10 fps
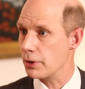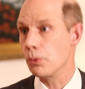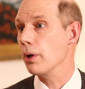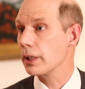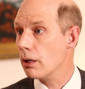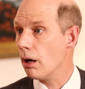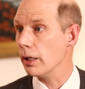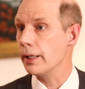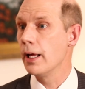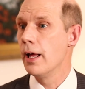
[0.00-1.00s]
you want to call
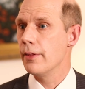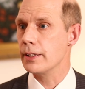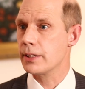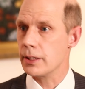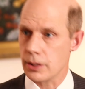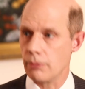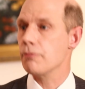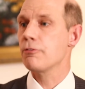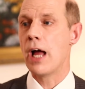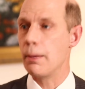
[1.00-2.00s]
it, that says,
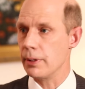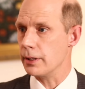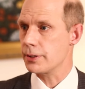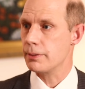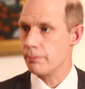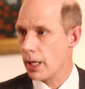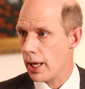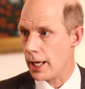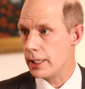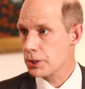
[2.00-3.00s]
fabulous,
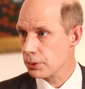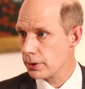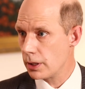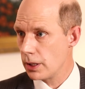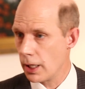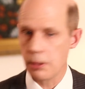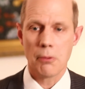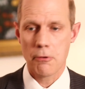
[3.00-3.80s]
80 trillion yen,